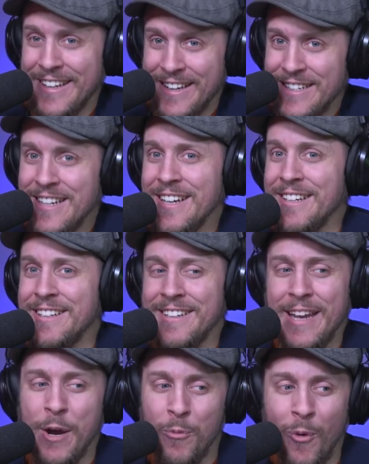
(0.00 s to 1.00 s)
He did.
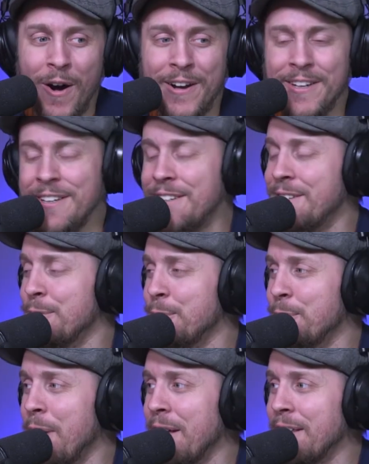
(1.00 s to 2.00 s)
He wanted
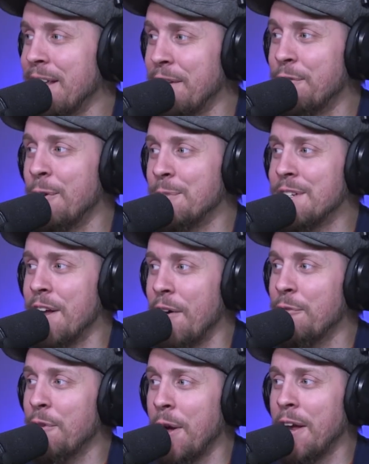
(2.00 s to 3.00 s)
to give
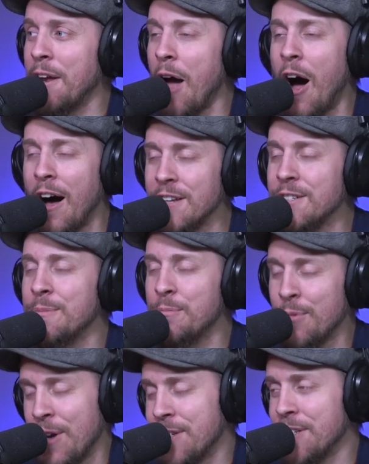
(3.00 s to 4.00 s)
himself an
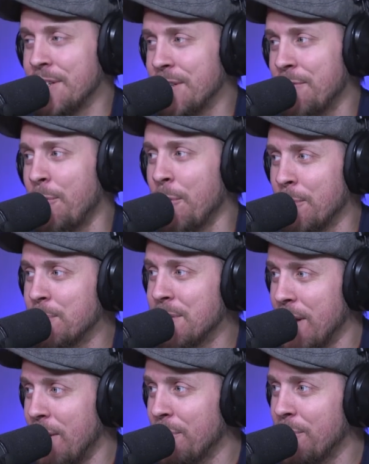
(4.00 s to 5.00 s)
awesome present for
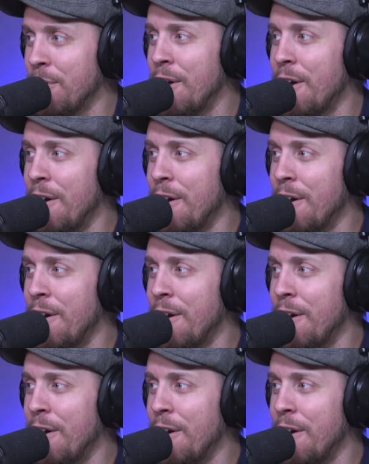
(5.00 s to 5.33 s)
himself